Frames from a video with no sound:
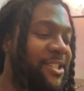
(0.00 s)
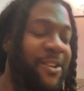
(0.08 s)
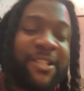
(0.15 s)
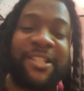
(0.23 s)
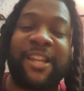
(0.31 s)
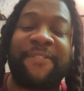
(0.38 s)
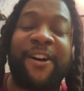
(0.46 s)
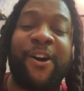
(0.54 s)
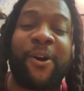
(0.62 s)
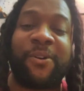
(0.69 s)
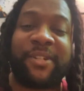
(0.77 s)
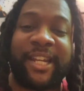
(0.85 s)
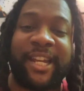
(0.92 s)
This is all the stuff I
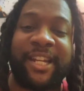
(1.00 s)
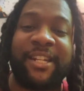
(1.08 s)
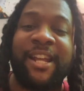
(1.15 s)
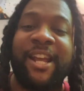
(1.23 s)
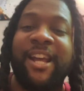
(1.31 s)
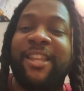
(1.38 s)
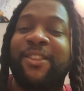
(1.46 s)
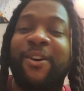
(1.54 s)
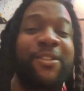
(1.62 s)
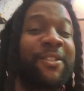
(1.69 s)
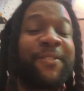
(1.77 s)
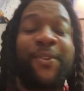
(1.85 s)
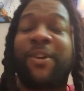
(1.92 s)
hauled in.
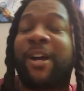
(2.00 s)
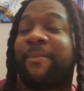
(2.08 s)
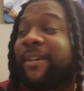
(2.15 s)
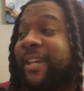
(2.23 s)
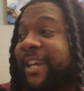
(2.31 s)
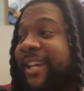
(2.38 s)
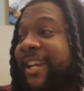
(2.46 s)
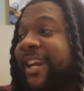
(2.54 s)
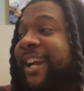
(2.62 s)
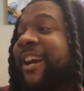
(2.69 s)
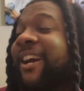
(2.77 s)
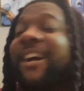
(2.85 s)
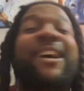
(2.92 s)
Those of you coming in
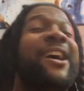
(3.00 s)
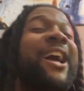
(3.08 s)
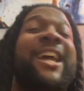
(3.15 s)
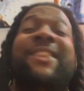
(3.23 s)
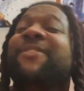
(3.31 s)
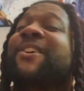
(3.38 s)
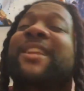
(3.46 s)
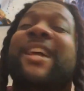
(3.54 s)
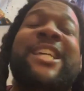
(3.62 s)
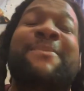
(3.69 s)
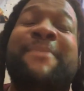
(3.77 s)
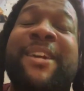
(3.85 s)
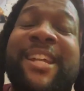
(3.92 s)
here at the very
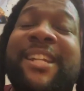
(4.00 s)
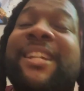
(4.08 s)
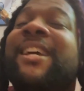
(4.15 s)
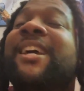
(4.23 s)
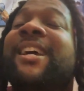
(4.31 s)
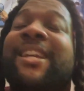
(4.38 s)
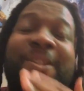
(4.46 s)
last minute,